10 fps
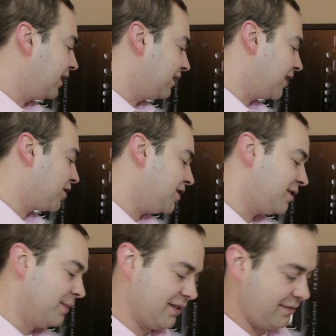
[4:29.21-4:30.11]
It's like
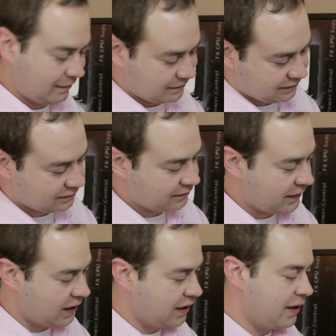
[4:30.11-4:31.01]
Christmas.
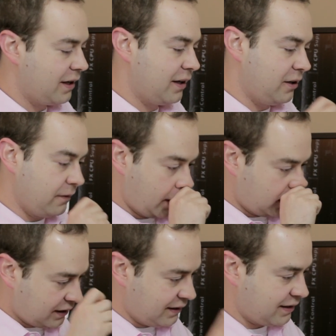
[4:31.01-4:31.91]
You've
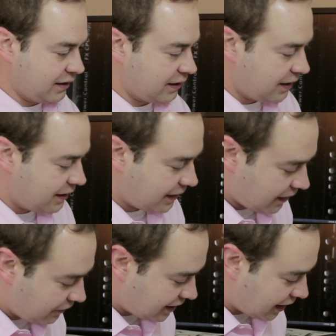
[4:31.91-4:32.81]
got these now.
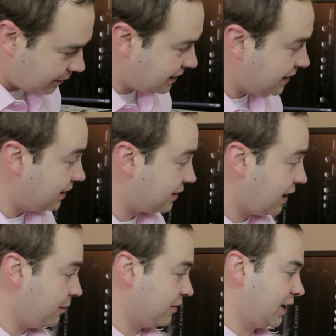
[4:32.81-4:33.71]
Every time I see these
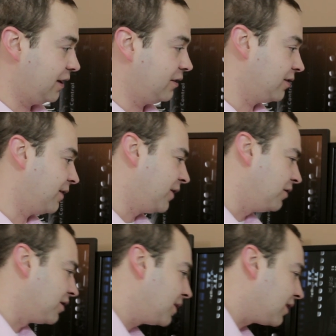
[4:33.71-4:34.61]
cables, I get a little
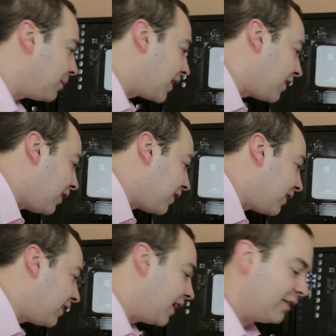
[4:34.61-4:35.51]
confused. Let me look at my card
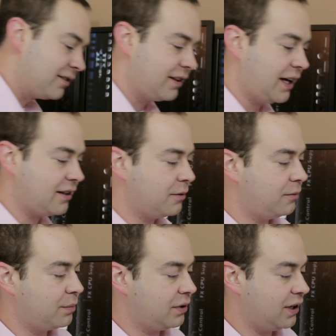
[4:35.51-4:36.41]
in there now. So that's
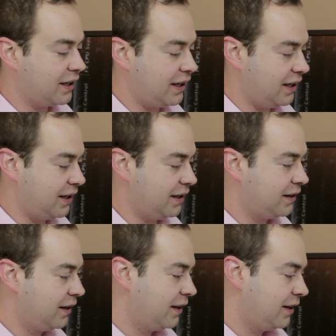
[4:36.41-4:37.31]
what would plug in.
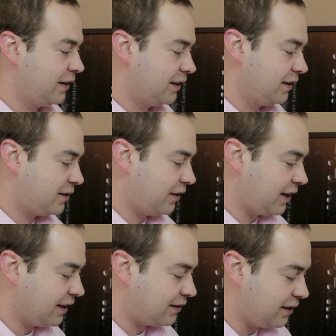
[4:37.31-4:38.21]
So
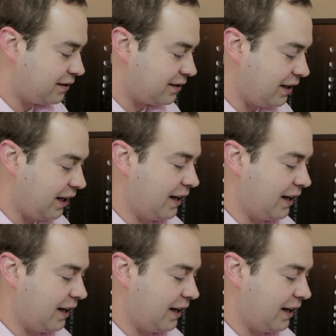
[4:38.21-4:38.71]
I guess this